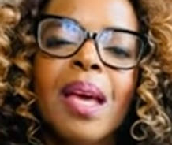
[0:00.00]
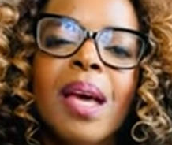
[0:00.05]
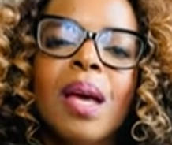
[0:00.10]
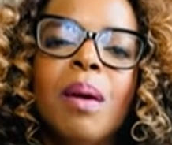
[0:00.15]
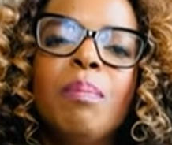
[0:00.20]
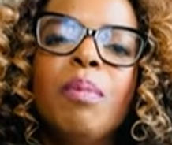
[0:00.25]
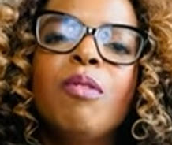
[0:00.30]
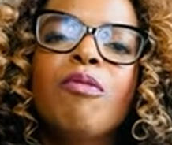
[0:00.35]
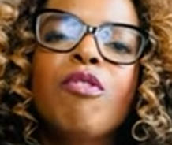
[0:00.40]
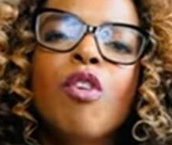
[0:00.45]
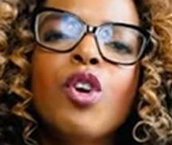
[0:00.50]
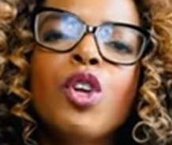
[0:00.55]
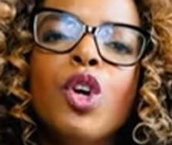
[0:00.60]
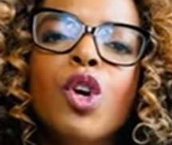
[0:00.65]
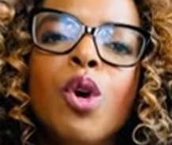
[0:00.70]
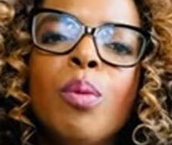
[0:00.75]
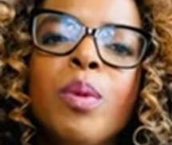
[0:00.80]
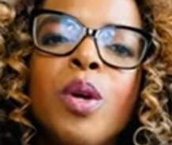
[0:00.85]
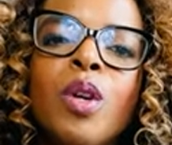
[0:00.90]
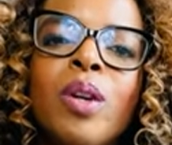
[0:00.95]
Before you
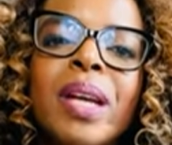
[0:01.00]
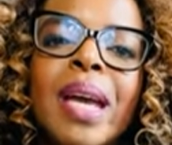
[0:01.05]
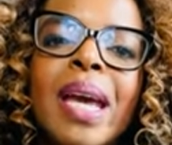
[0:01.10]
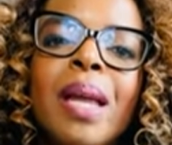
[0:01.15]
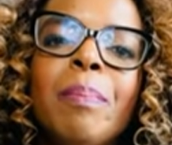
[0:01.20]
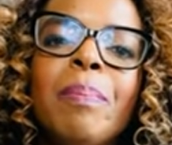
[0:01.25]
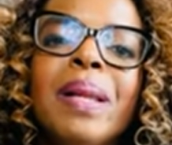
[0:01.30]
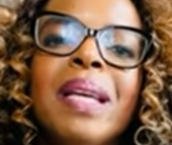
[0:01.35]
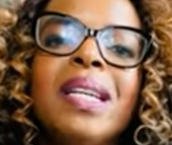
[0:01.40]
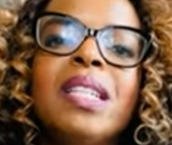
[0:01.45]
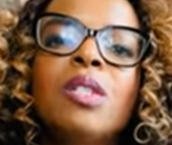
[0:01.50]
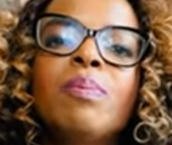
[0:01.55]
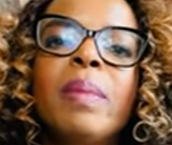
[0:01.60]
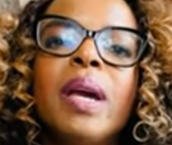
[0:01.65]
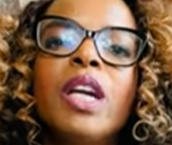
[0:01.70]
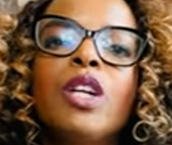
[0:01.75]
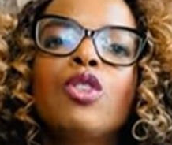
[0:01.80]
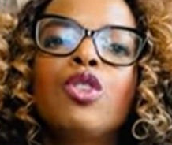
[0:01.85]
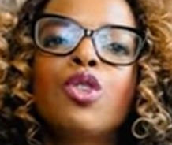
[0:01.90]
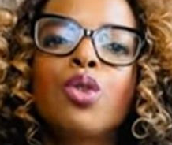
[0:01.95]
communicate, please
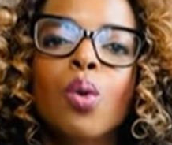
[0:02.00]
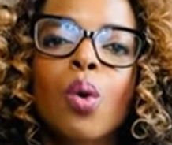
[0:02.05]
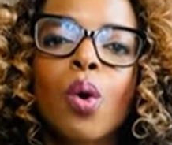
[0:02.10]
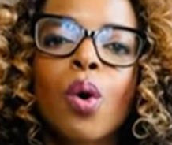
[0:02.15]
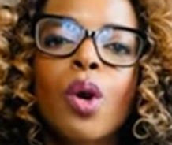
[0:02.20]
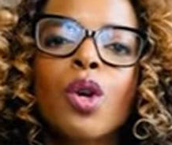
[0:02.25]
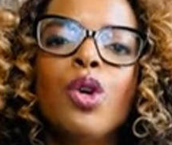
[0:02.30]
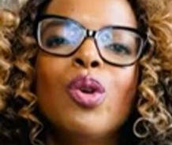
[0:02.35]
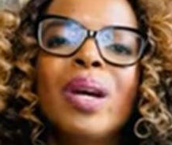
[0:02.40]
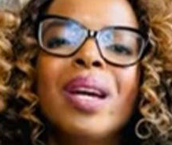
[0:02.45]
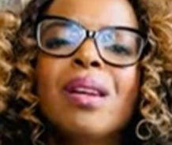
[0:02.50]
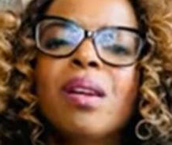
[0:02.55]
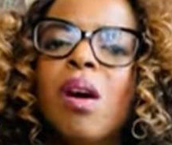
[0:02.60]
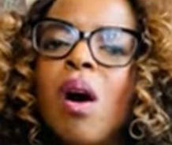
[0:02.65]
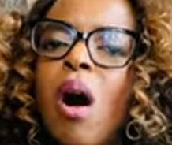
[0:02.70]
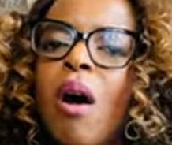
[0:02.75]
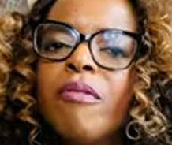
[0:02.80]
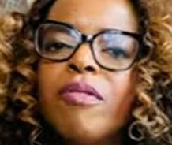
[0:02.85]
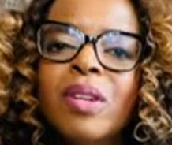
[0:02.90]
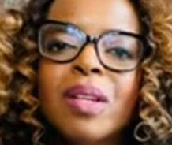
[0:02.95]
make sure you can
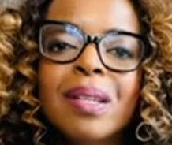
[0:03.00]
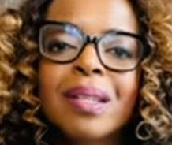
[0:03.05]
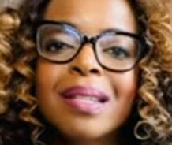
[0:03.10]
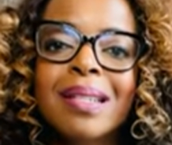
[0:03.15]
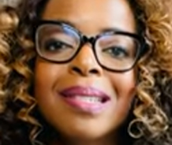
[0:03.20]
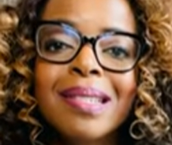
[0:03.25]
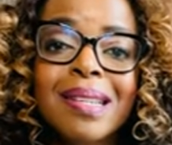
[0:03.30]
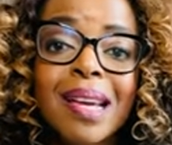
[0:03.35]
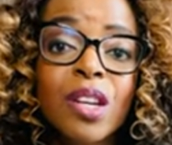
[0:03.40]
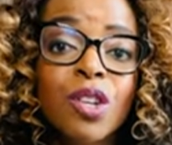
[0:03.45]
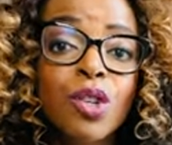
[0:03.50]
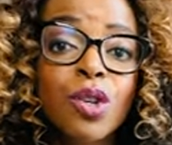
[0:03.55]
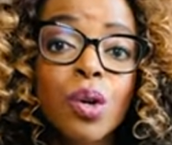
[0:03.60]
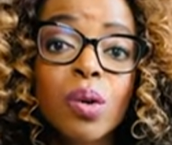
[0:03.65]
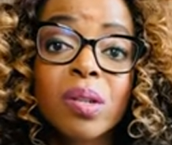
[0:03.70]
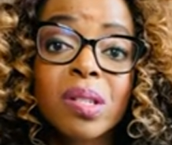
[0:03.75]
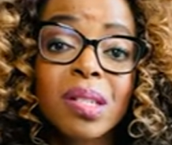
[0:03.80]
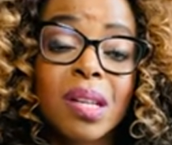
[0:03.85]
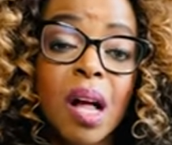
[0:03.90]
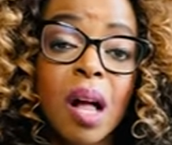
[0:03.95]
confidently say to
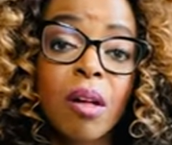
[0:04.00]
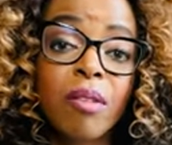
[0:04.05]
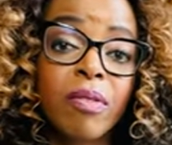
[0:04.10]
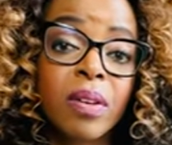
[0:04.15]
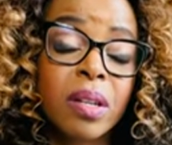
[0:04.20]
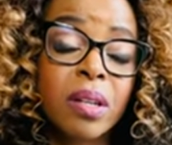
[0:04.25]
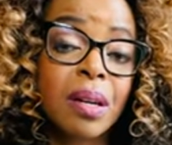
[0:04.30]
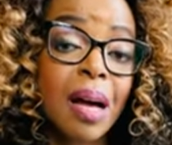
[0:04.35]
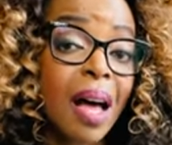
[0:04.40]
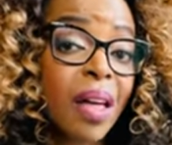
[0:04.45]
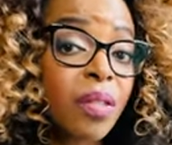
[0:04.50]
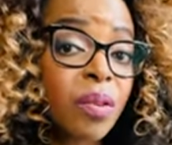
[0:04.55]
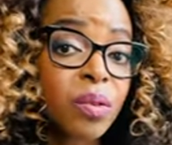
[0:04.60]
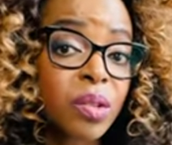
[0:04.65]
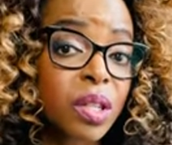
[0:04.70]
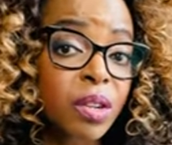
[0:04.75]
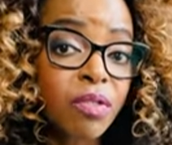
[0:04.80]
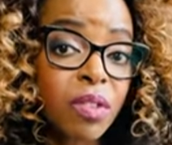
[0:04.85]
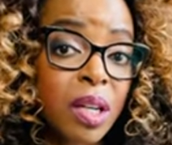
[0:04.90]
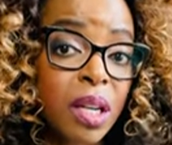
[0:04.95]
yourself and others
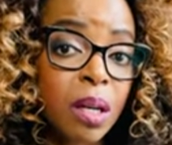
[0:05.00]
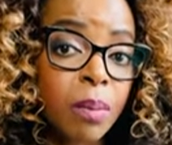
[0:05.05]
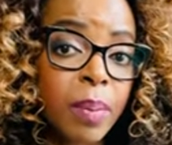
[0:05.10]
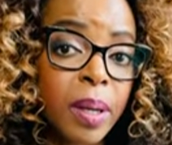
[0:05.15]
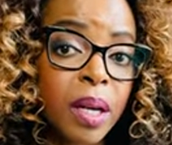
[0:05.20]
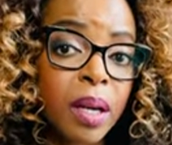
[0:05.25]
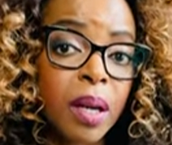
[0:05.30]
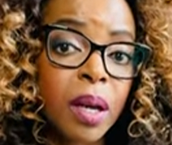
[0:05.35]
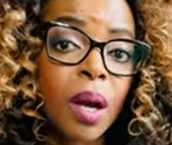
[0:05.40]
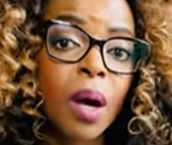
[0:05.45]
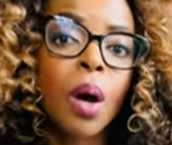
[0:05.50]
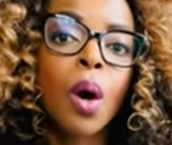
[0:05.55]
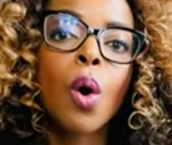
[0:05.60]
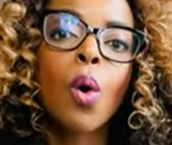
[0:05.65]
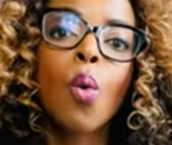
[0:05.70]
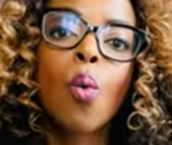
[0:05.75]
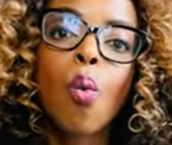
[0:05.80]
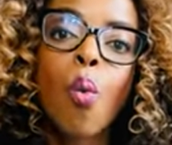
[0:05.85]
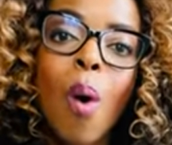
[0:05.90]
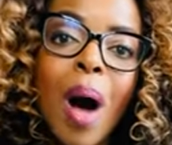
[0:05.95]
if need be,
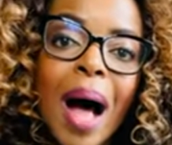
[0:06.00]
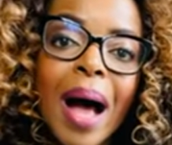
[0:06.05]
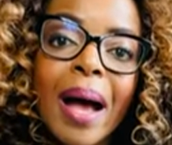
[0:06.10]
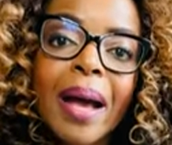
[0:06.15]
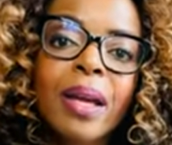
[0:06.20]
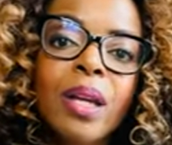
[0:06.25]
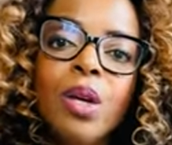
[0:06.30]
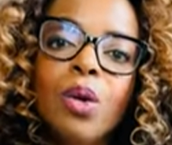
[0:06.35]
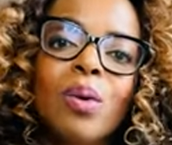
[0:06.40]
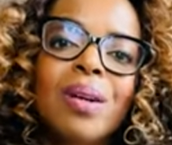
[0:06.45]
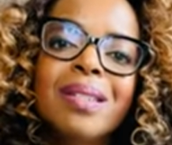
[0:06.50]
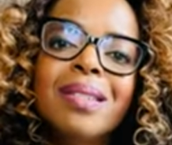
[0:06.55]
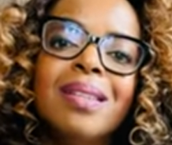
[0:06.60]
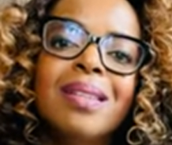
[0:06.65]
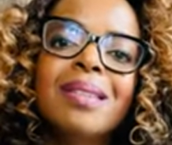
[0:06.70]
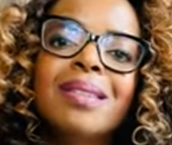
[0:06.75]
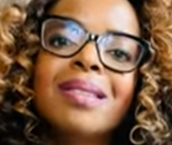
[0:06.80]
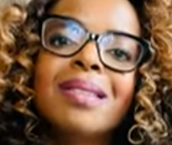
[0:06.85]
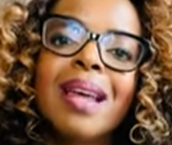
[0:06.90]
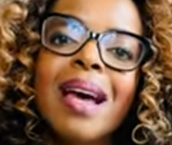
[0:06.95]
why you
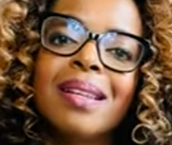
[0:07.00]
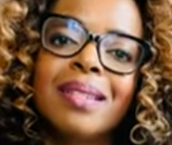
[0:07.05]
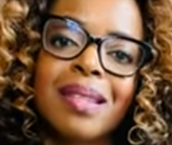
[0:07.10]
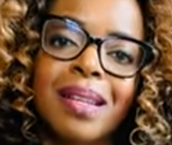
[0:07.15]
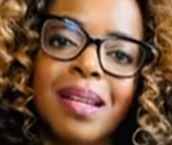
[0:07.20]
exist as an